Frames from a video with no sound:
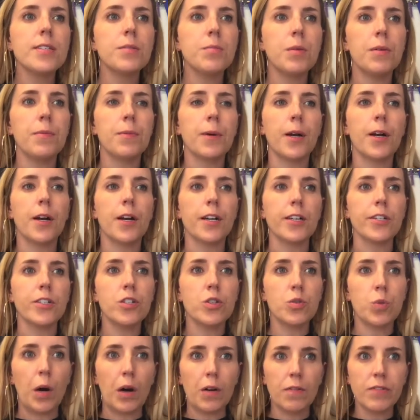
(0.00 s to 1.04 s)
we rehearse
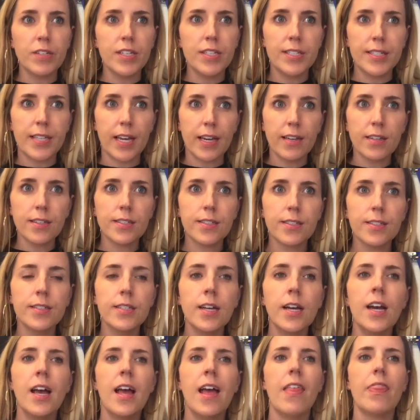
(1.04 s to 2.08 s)
12 to 6,
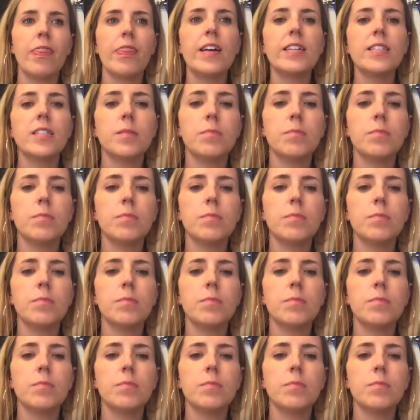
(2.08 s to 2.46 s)
and that's